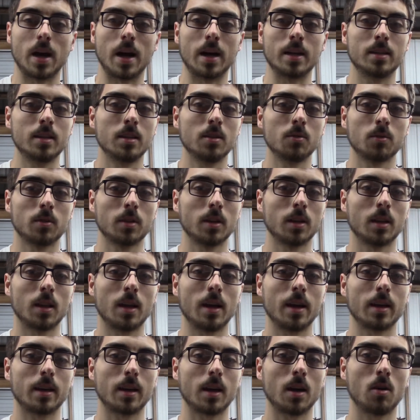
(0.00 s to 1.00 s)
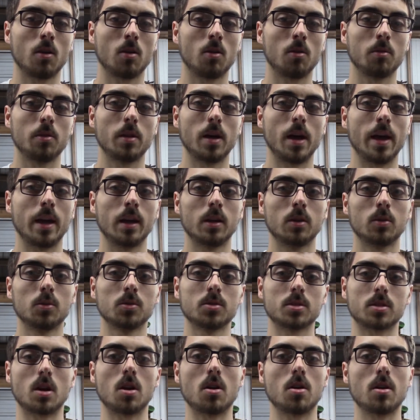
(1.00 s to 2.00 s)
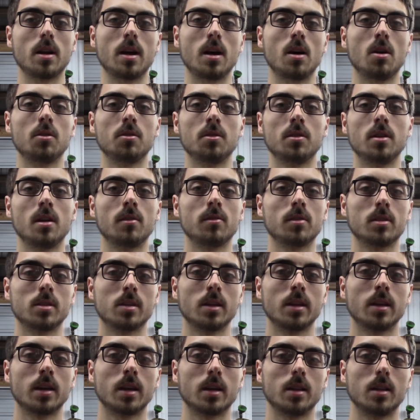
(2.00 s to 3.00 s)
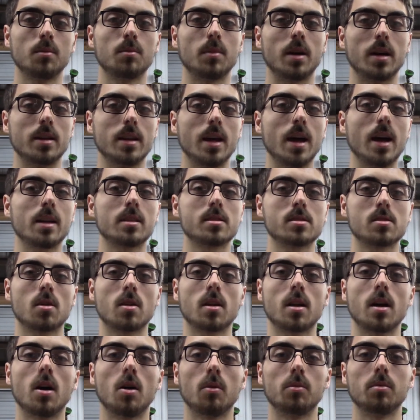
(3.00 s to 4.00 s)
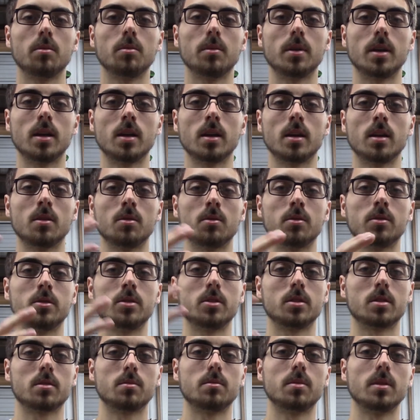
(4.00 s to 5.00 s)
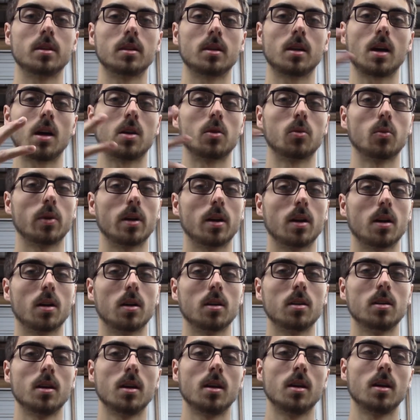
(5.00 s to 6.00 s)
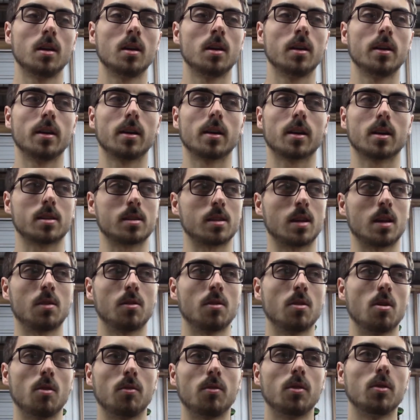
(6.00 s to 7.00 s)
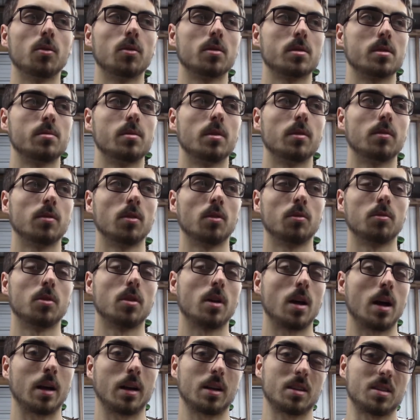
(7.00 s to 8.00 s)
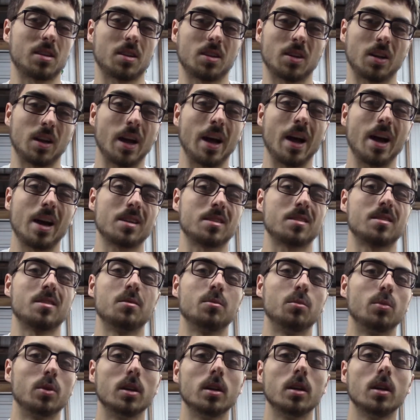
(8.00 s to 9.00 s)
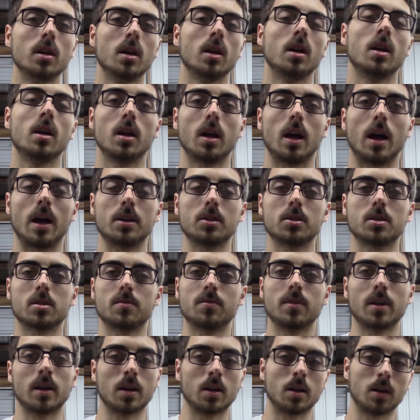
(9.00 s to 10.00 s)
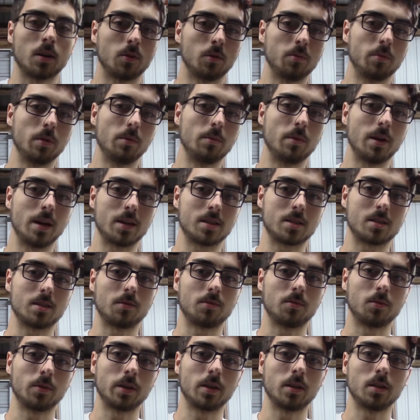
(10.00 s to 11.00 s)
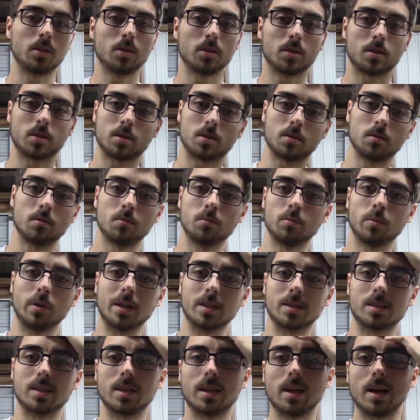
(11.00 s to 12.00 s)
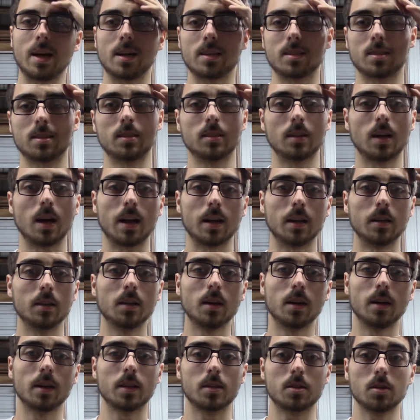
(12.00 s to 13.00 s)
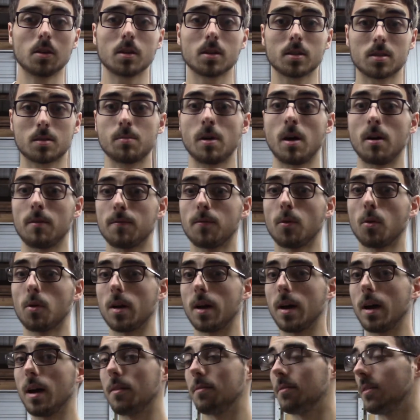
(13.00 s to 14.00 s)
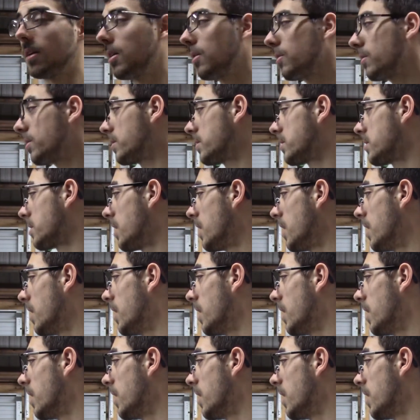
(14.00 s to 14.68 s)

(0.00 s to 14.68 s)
didn't really like how the angles turned out and everything, and then my dad started helping me and it would just been kind of weird because I don't know if he wants to be filmed or not. I guess I could have asked him, but I just figured it would be best if we just busted ass and got it done. It took us about 4.5 hours.